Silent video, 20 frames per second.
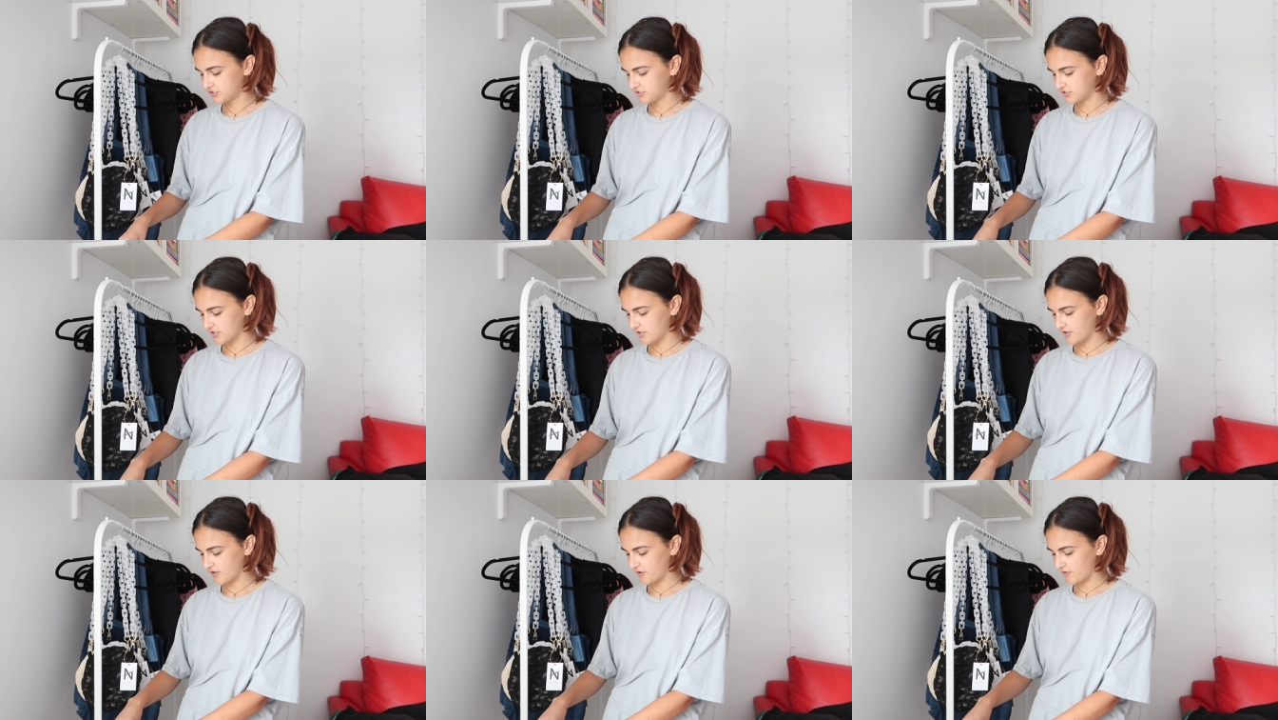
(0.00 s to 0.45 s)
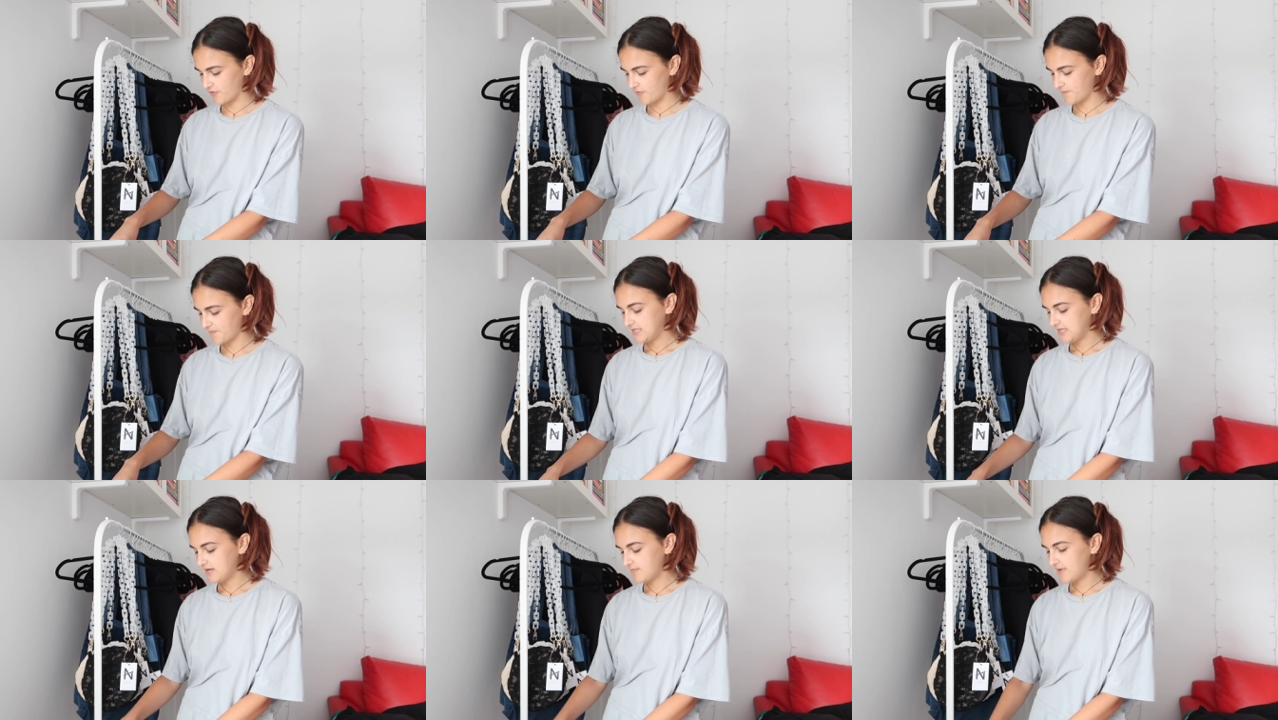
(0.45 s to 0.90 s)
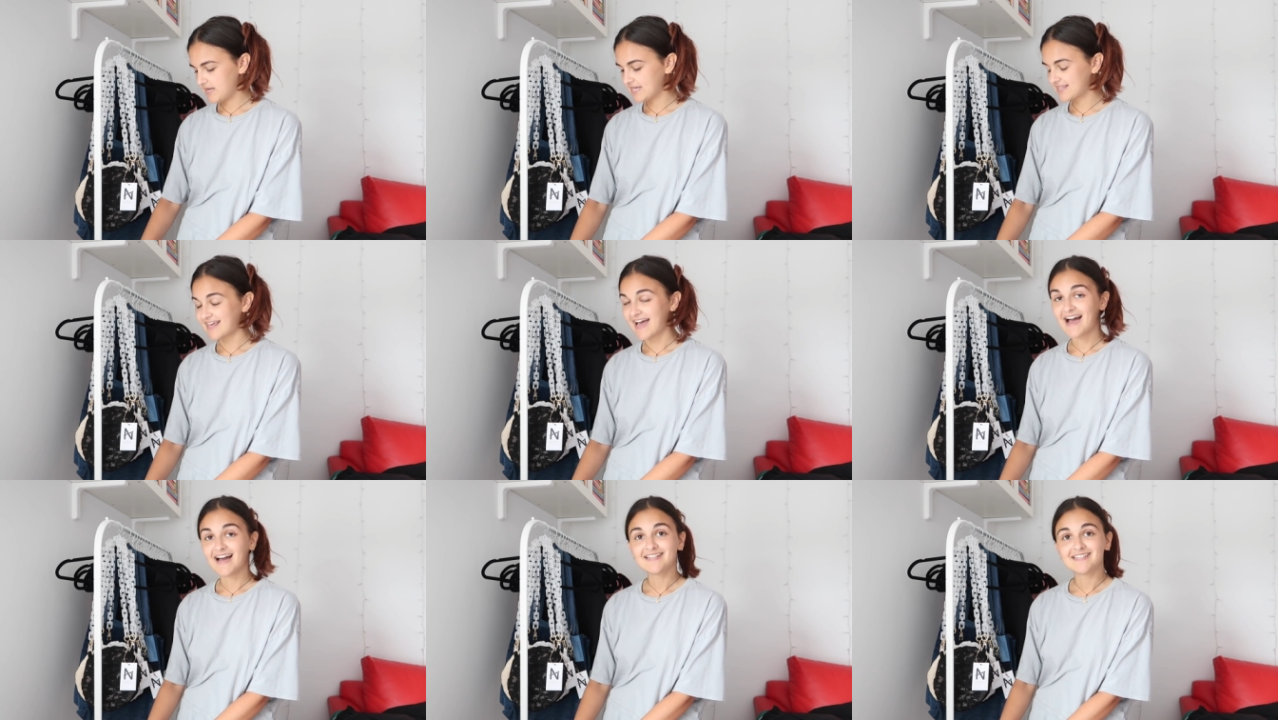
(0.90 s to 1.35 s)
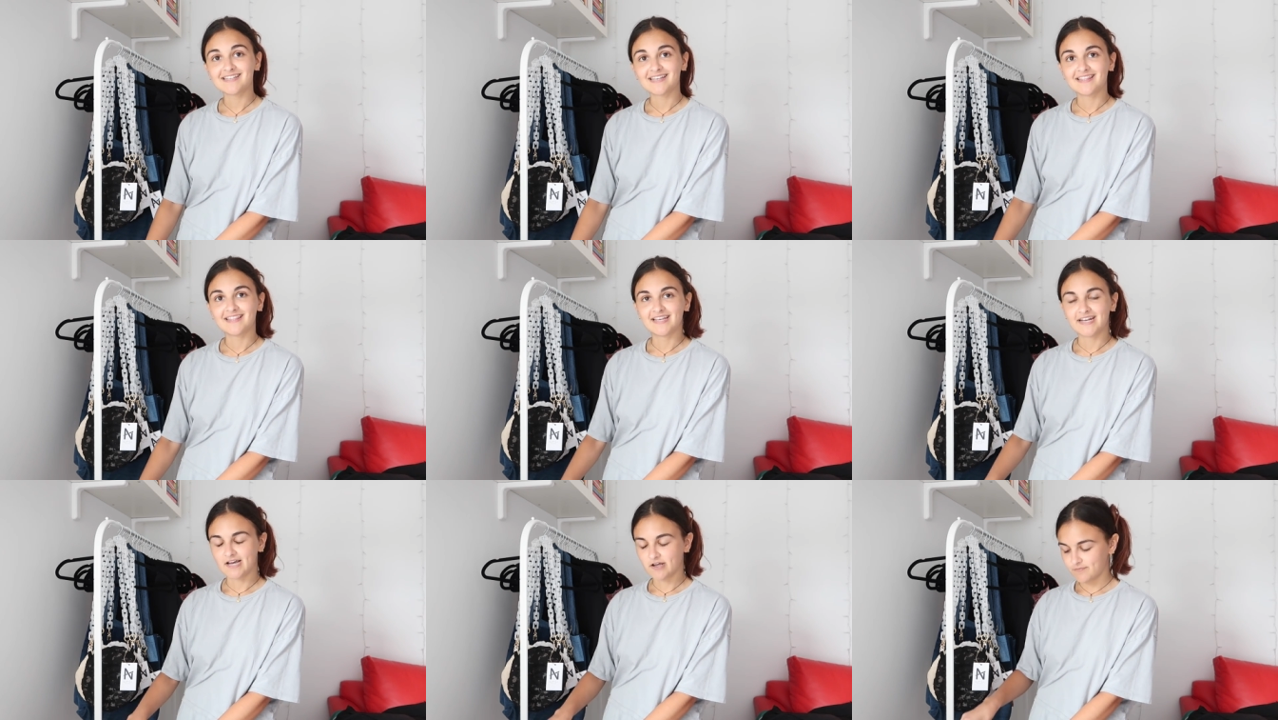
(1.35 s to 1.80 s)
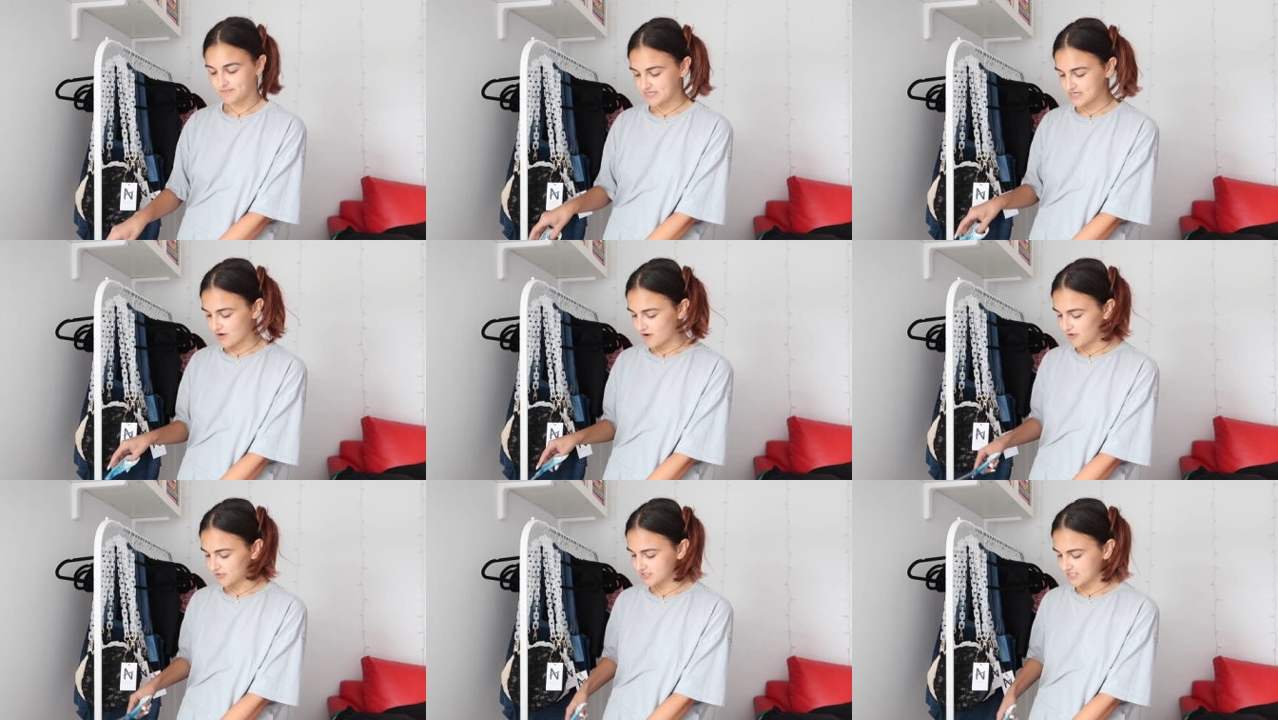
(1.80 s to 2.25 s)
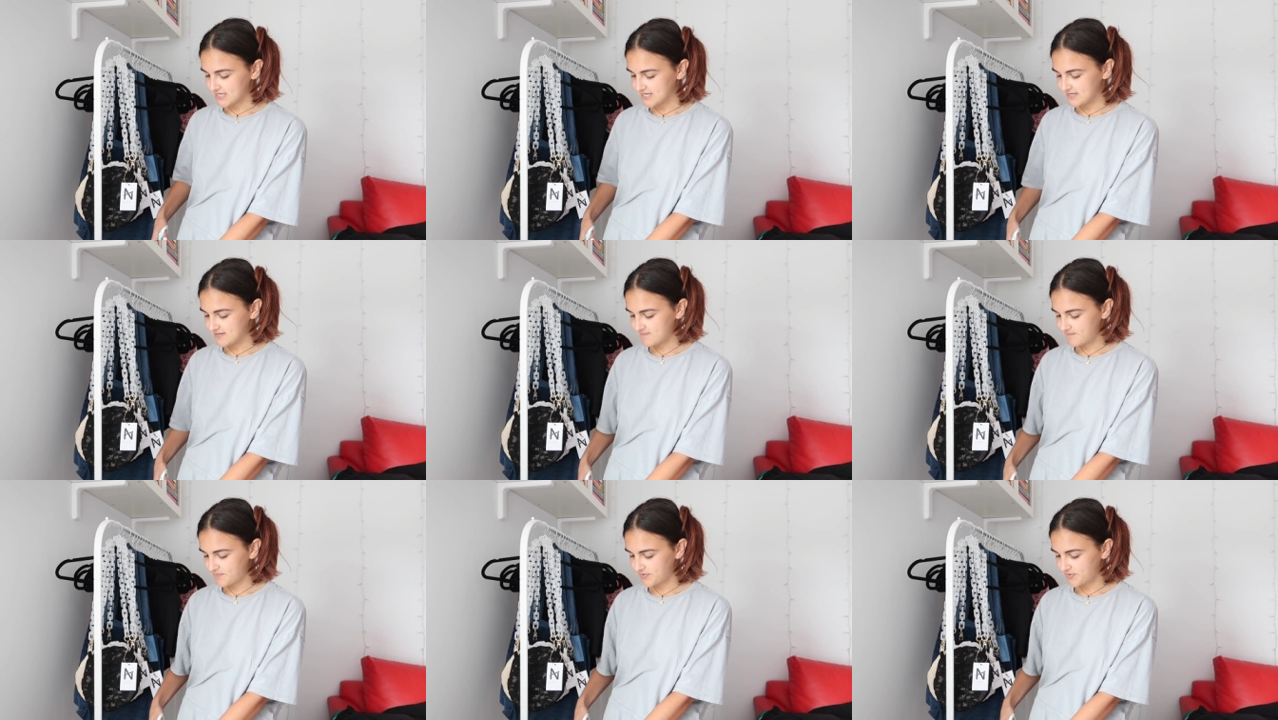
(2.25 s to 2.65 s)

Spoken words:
So I need to make that and then I'll be all done.